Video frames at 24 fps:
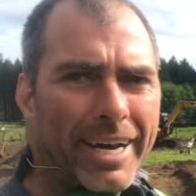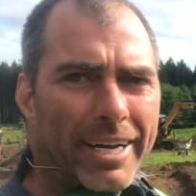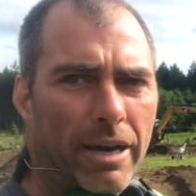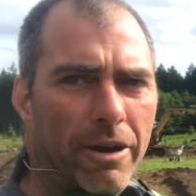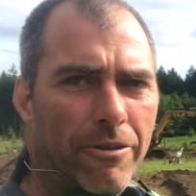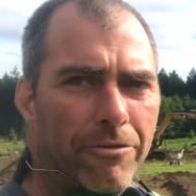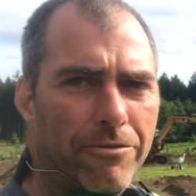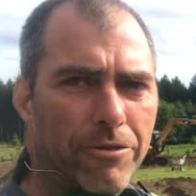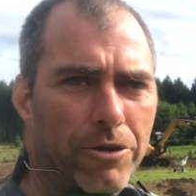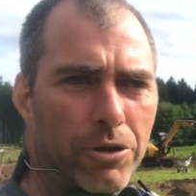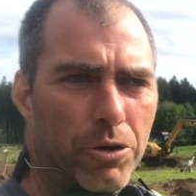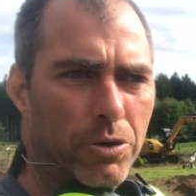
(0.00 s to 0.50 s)

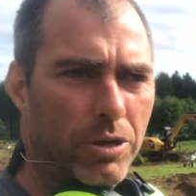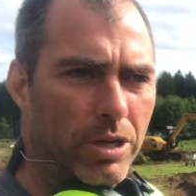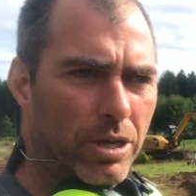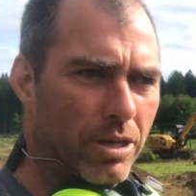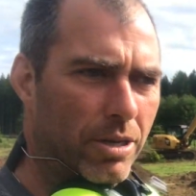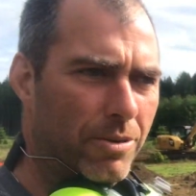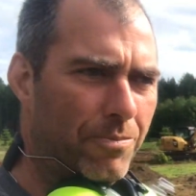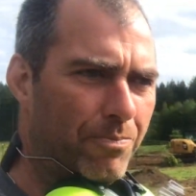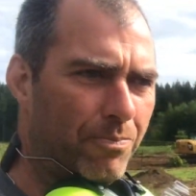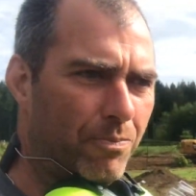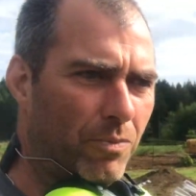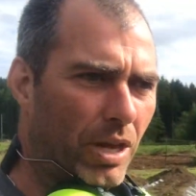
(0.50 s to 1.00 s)
enough food.
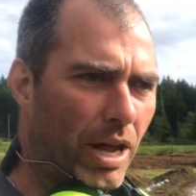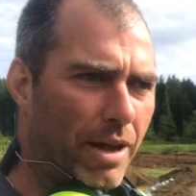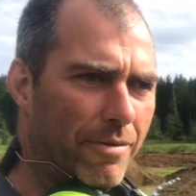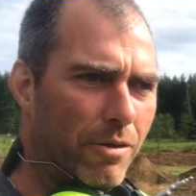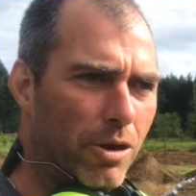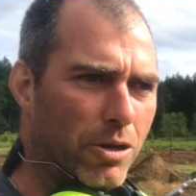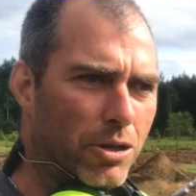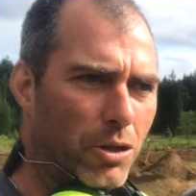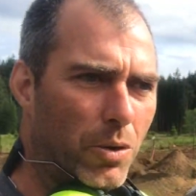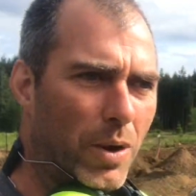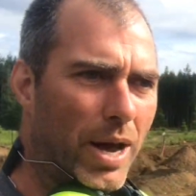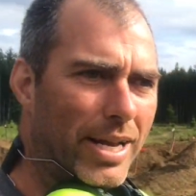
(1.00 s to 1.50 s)
I've
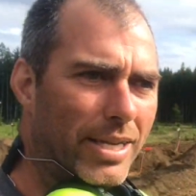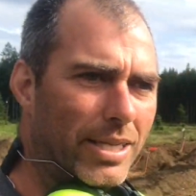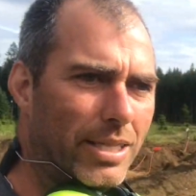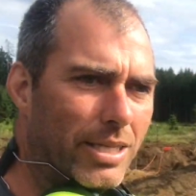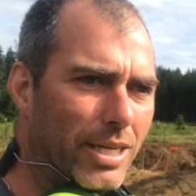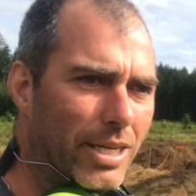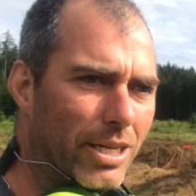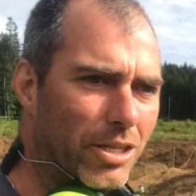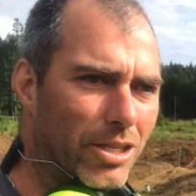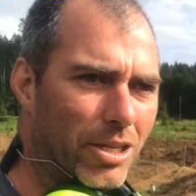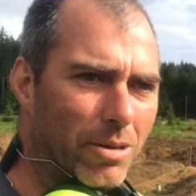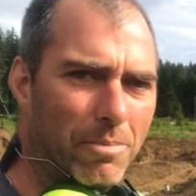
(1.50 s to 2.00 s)
also had to
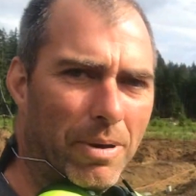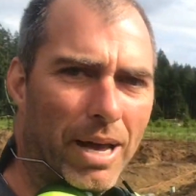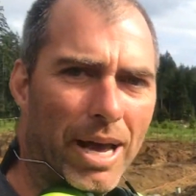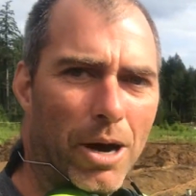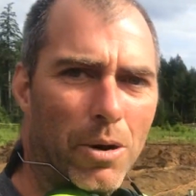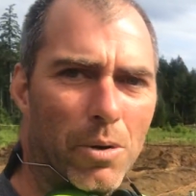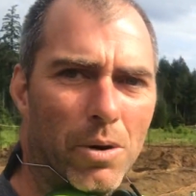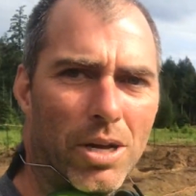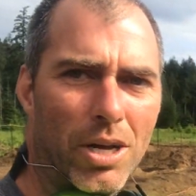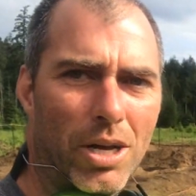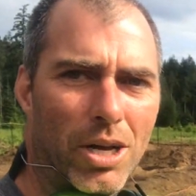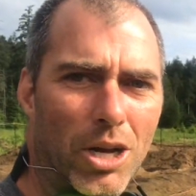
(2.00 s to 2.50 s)
teach them
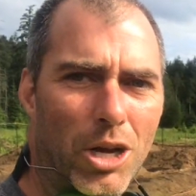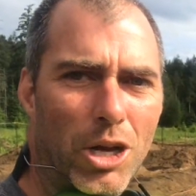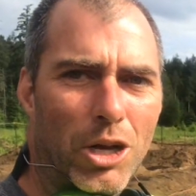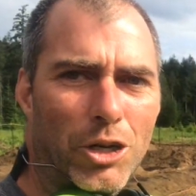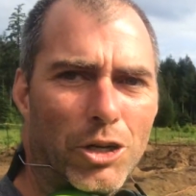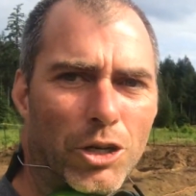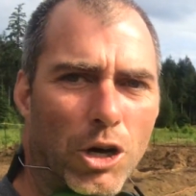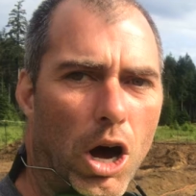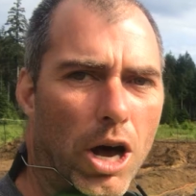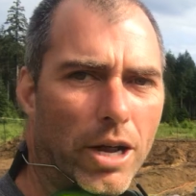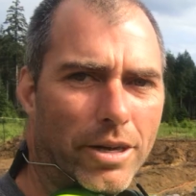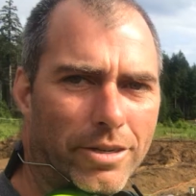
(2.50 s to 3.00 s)
how
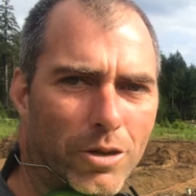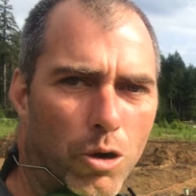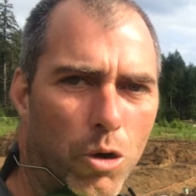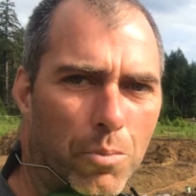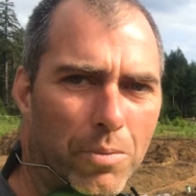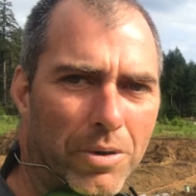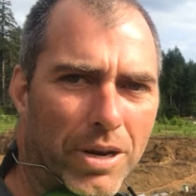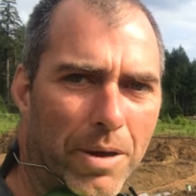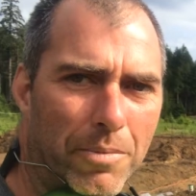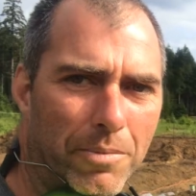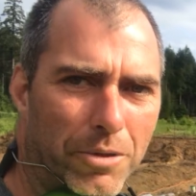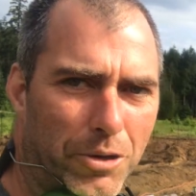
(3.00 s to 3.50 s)
not to
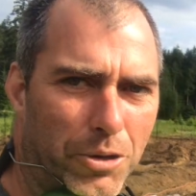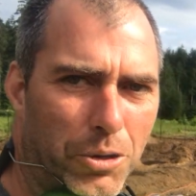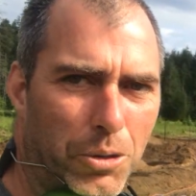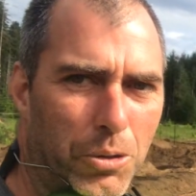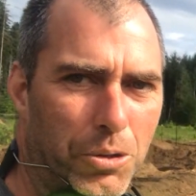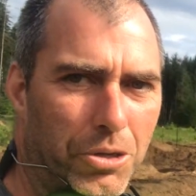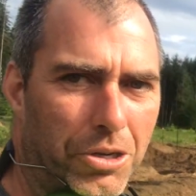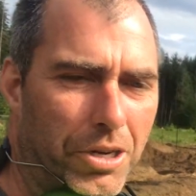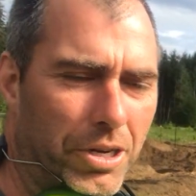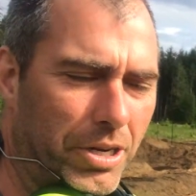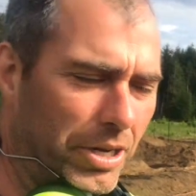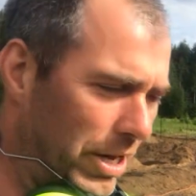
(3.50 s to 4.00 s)
open up the
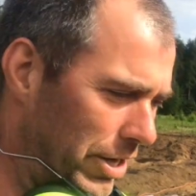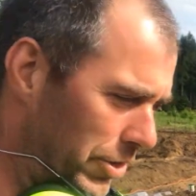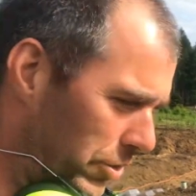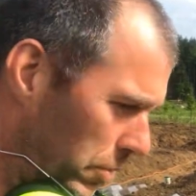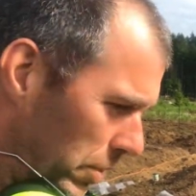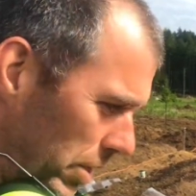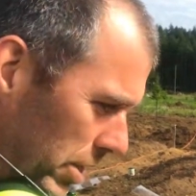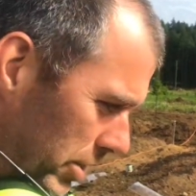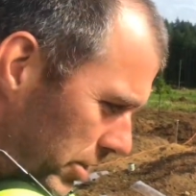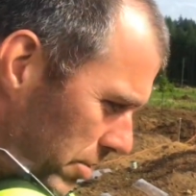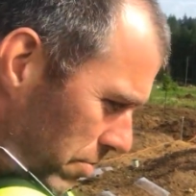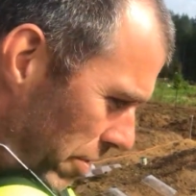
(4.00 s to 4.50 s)
cooler,
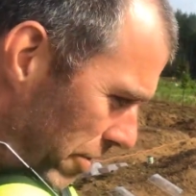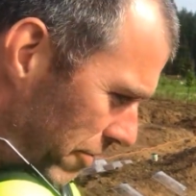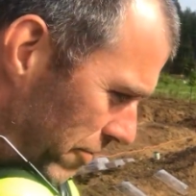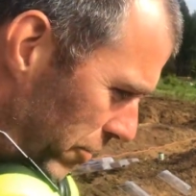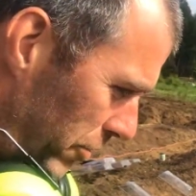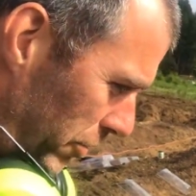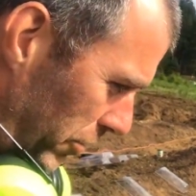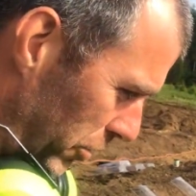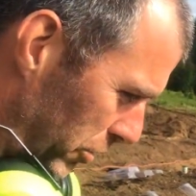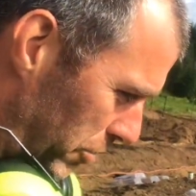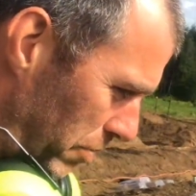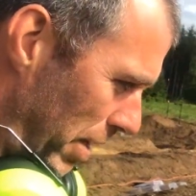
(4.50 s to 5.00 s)
otherwise my
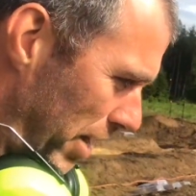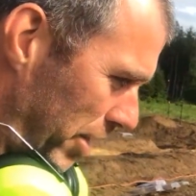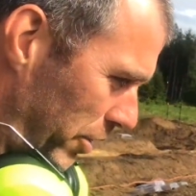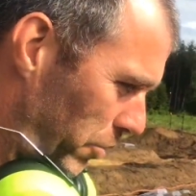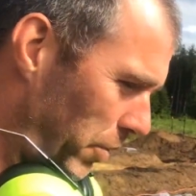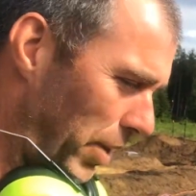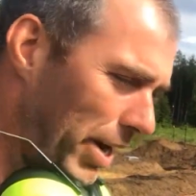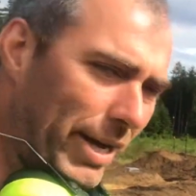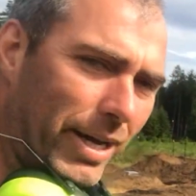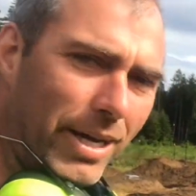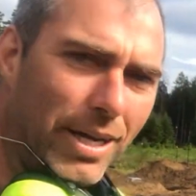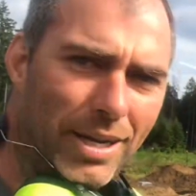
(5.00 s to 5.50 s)
food goes bad
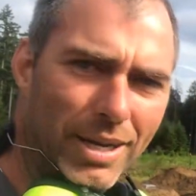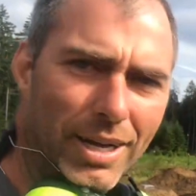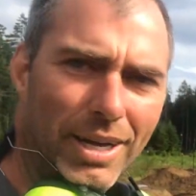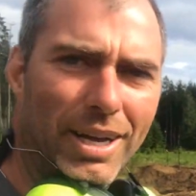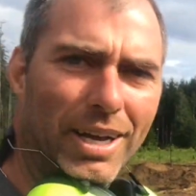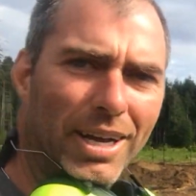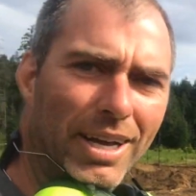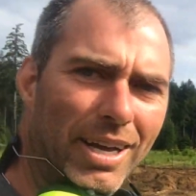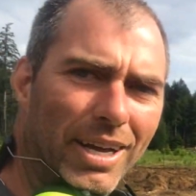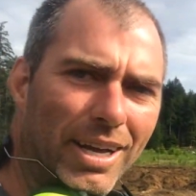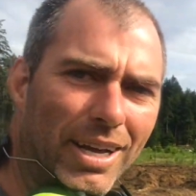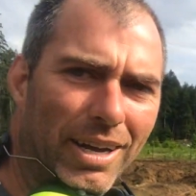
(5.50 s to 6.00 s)
quick
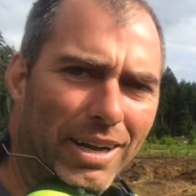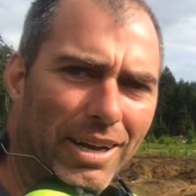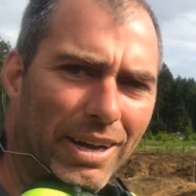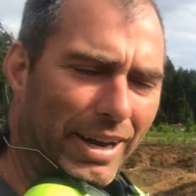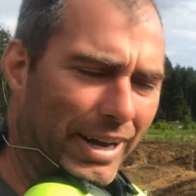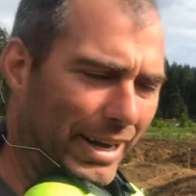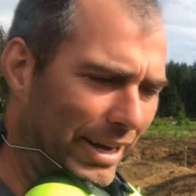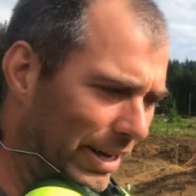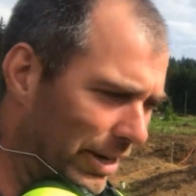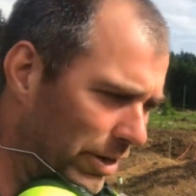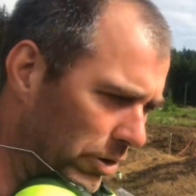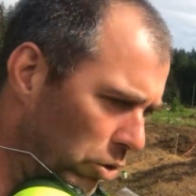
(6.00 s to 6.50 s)
and
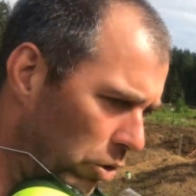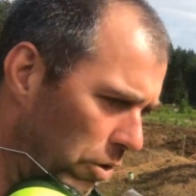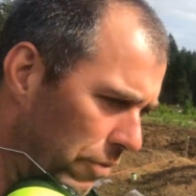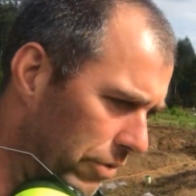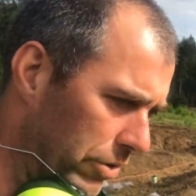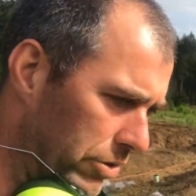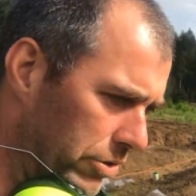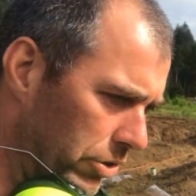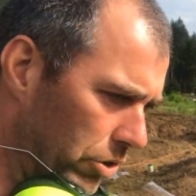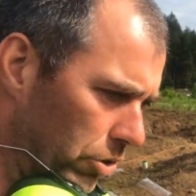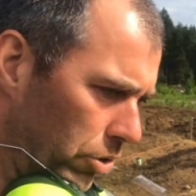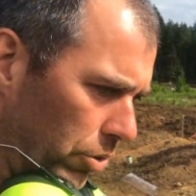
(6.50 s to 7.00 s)
I got to go over.
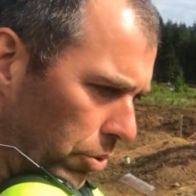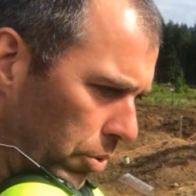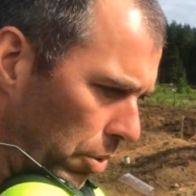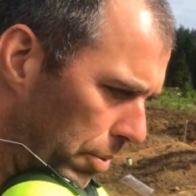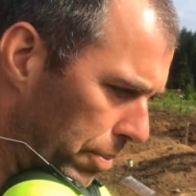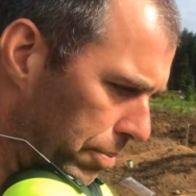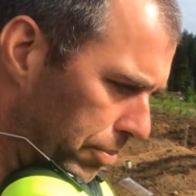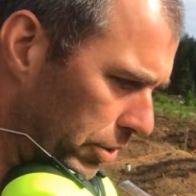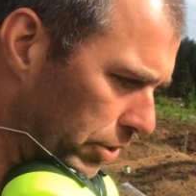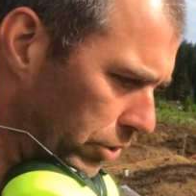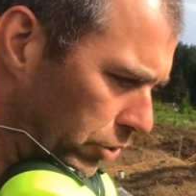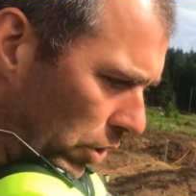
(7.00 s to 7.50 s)
So
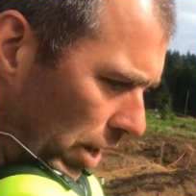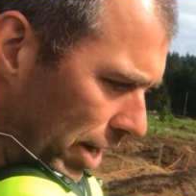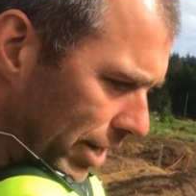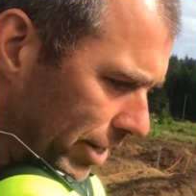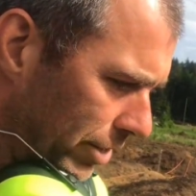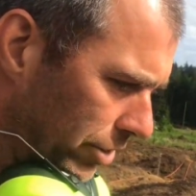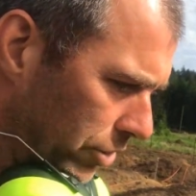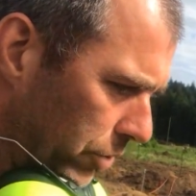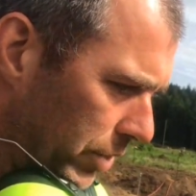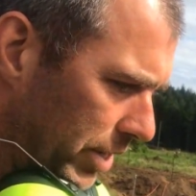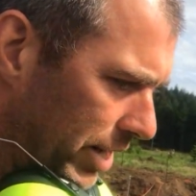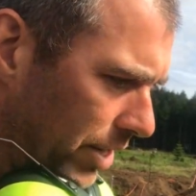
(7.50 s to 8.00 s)
what we're trying to
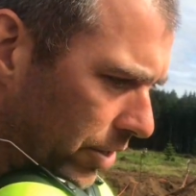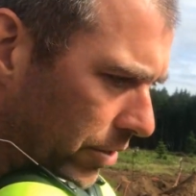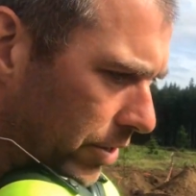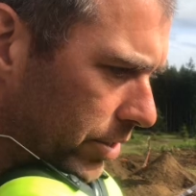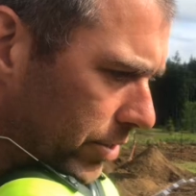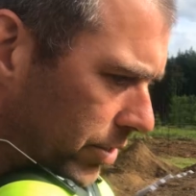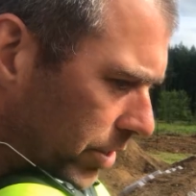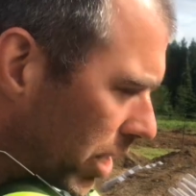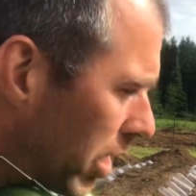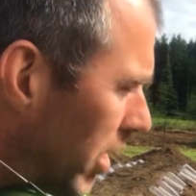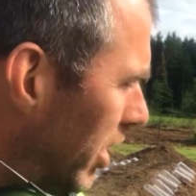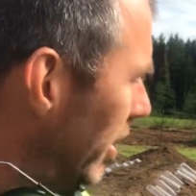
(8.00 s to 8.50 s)
do here
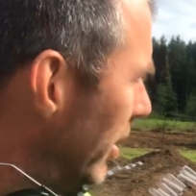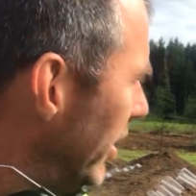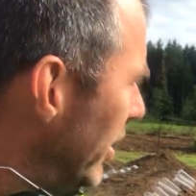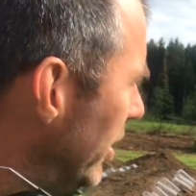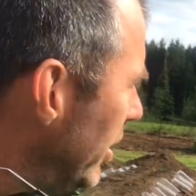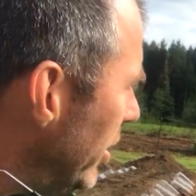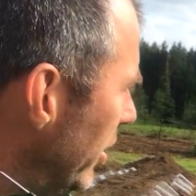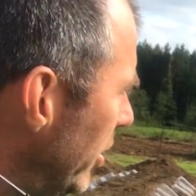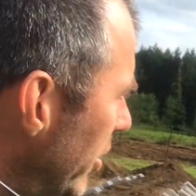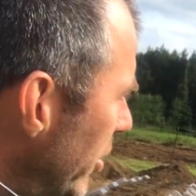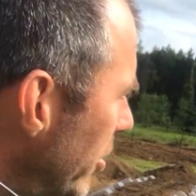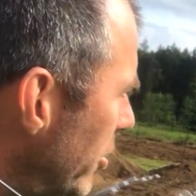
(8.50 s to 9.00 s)
is
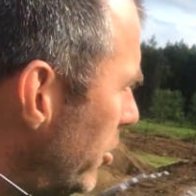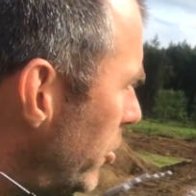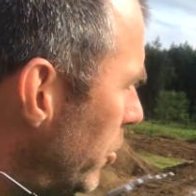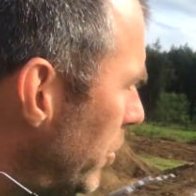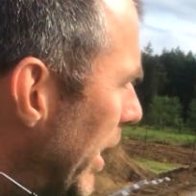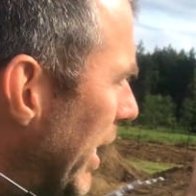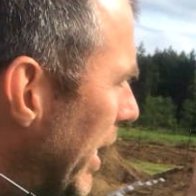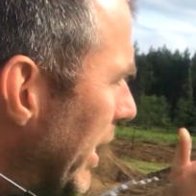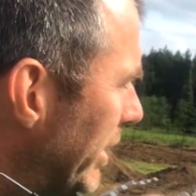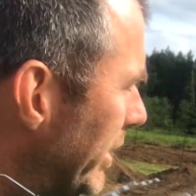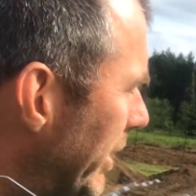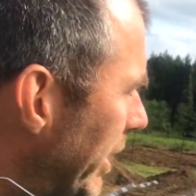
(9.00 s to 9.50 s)
2
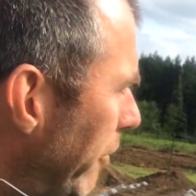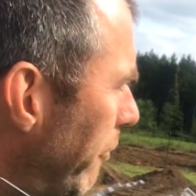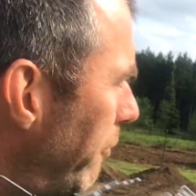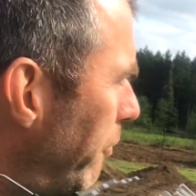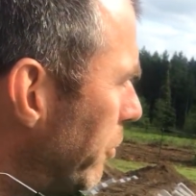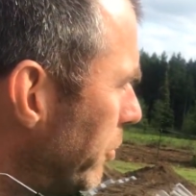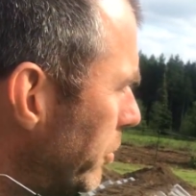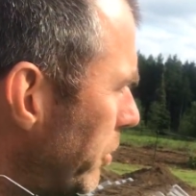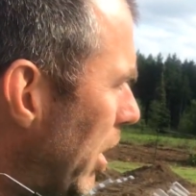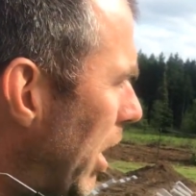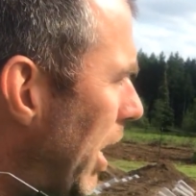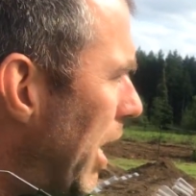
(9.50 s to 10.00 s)
days here
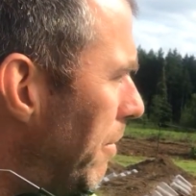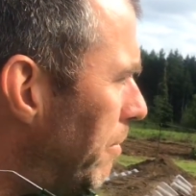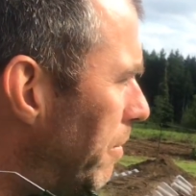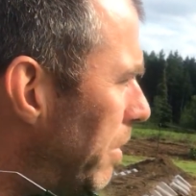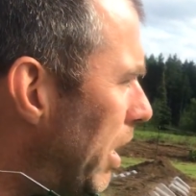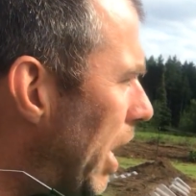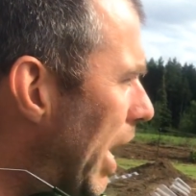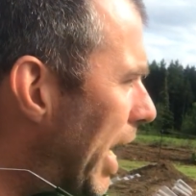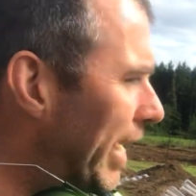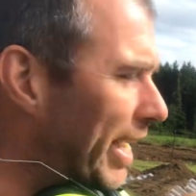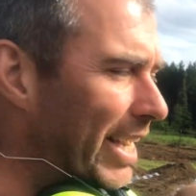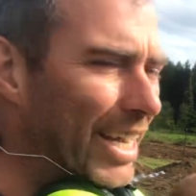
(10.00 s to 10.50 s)
full time.
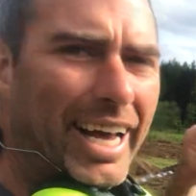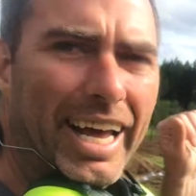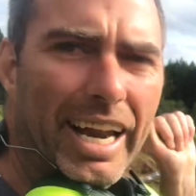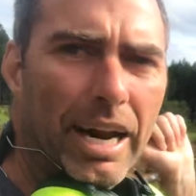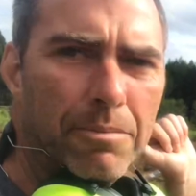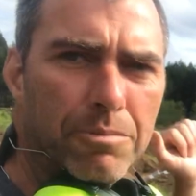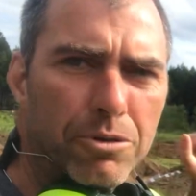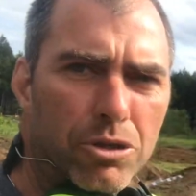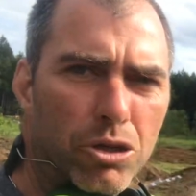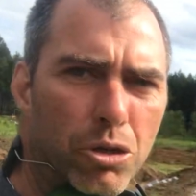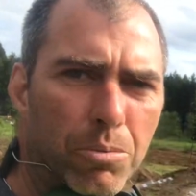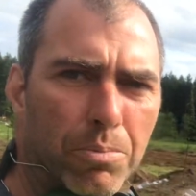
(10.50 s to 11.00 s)
I can get
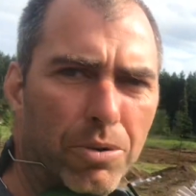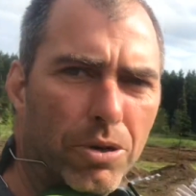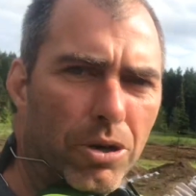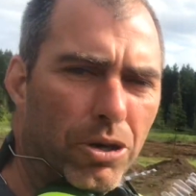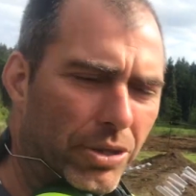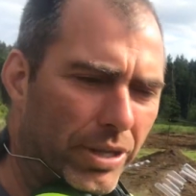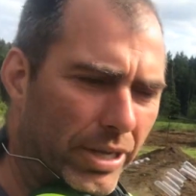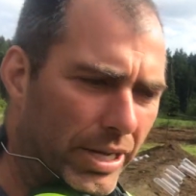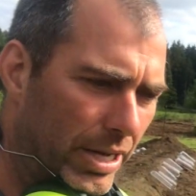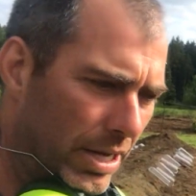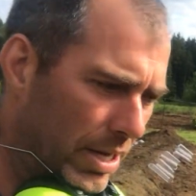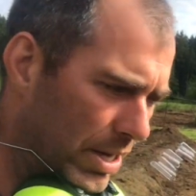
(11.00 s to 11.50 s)
up super
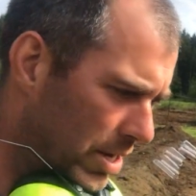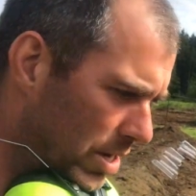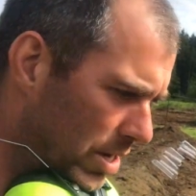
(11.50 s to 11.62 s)
early